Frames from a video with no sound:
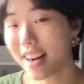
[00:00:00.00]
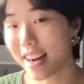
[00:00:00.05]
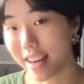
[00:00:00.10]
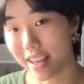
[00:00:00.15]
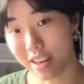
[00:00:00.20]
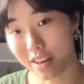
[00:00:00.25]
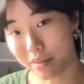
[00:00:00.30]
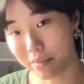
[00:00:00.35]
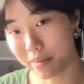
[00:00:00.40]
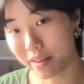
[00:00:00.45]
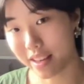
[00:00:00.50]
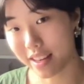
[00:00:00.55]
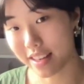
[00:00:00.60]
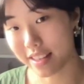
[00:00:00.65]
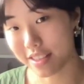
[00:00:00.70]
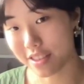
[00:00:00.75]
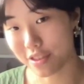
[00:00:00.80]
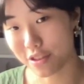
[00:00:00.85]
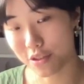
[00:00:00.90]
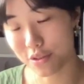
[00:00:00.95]
I hope you
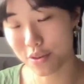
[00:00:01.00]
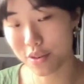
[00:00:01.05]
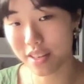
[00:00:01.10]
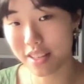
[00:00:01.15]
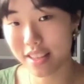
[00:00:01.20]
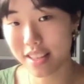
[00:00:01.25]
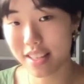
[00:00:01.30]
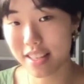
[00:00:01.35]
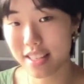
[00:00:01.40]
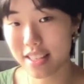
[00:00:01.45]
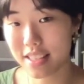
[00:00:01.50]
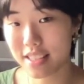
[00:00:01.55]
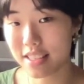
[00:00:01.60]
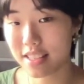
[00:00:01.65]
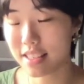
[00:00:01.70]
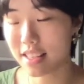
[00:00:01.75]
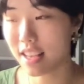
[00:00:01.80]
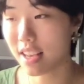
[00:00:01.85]
guys enjoyed this,